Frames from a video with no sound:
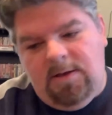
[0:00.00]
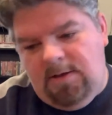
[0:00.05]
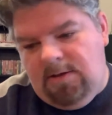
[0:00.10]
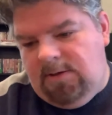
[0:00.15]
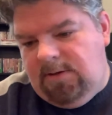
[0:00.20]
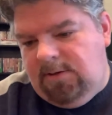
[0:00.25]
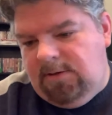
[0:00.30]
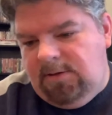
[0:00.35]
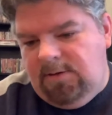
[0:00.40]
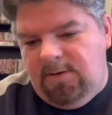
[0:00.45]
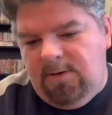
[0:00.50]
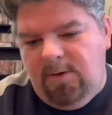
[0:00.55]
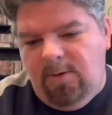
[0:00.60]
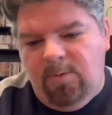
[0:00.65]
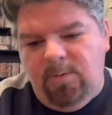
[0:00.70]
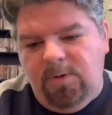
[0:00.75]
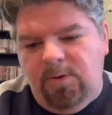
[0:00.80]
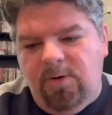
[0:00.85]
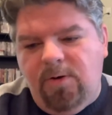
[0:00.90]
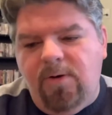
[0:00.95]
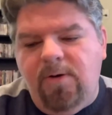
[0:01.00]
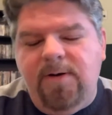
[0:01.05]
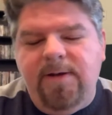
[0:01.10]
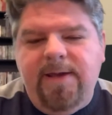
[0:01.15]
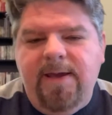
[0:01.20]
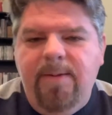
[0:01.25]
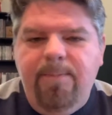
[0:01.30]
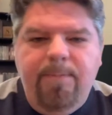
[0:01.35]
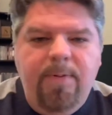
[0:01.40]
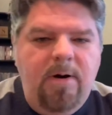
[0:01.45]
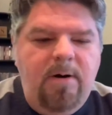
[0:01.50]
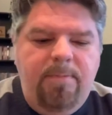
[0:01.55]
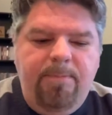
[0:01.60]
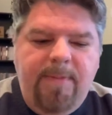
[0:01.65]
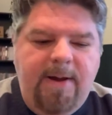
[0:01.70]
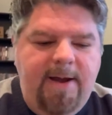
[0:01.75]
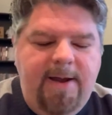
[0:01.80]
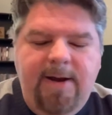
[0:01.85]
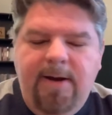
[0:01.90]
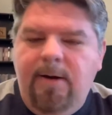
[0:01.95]
You know, you're going to get burnt
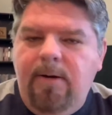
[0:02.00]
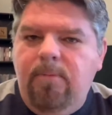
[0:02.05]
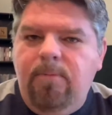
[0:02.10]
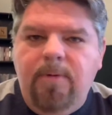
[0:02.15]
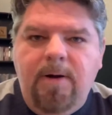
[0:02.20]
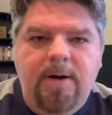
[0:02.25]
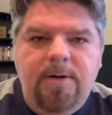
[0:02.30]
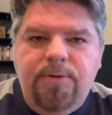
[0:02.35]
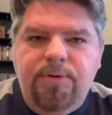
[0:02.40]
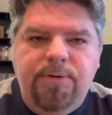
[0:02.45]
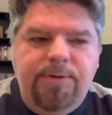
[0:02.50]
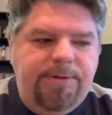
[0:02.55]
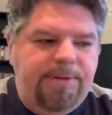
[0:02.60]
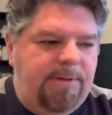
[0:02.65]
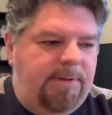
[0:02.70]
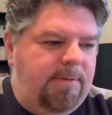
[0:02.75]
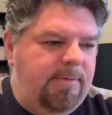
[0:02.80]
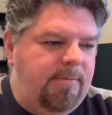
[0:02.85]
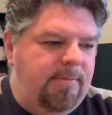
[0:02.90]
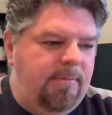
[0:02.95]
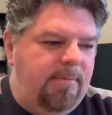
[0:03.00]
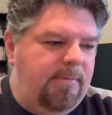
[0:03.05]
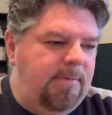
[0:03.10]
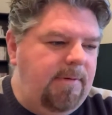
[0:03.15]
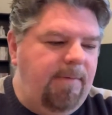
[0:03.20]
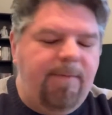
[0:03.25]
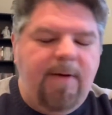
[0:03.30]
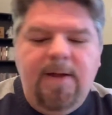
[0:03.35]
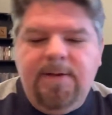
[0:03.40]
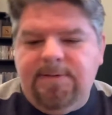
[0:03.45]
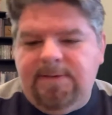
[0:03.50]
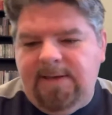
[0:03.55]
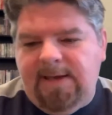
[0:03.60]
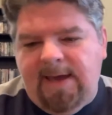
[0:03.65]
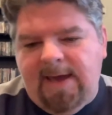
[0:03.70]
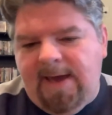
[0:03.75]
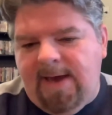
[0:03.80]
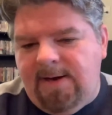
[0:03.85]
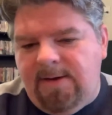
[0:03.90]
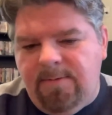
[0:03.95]
by Aaron Rodgers and Davante
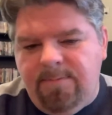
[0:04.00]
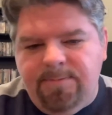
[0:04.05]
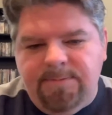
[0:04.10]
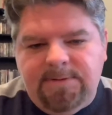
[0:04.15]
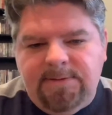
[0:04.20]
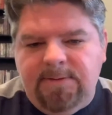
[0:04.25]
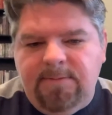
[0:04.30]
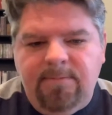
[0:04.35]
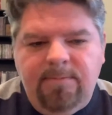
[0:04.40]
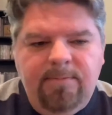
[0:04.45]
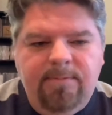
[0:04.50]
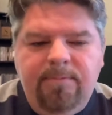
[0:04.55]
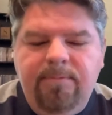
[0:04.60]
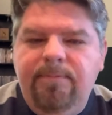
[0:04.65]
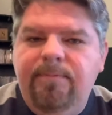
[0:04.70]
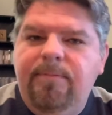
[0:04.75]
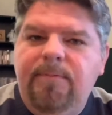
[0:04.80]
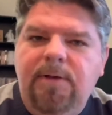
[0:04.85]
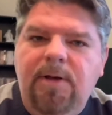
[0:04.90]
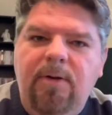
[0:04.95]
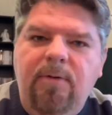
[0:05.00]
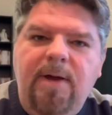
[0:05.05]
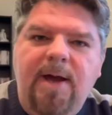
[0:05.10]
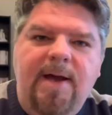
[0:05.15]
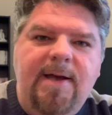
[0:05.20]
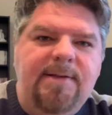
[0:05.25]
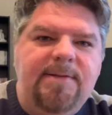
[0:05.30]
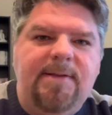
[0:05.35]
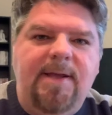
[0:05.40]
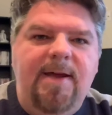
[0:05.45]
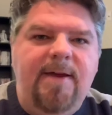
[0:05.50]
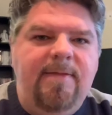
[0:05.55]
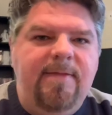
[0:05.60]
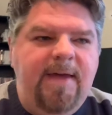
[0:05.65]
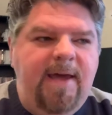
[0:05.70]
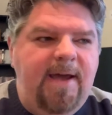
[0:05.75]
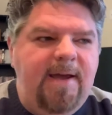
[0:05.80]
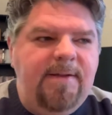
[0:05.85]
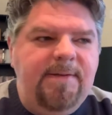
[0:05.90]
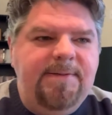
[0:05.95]
Adams and, you know, guys like
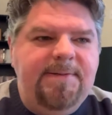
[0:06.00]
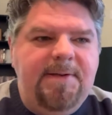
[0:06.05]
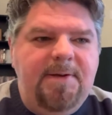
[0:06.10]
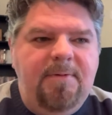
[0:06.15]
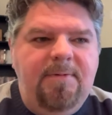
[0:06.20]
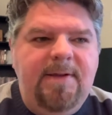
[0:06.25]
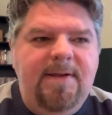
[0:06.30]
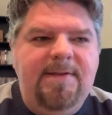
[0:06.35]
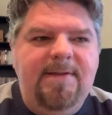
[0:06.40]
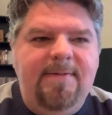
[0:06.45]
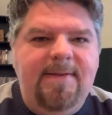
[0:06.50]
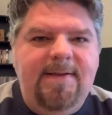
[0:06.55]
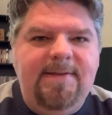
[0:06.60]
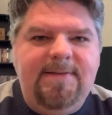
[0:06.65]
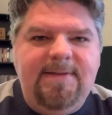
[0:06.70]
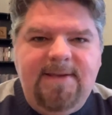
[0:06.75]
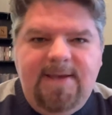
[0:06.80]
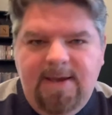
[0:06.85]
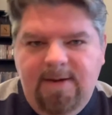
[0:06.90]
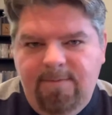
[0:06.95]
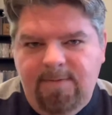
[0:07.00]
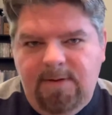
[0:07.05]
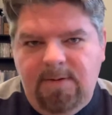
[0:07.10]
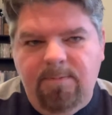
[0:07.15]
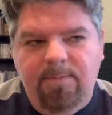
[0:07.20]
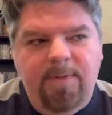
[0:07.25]
that. So that's a given.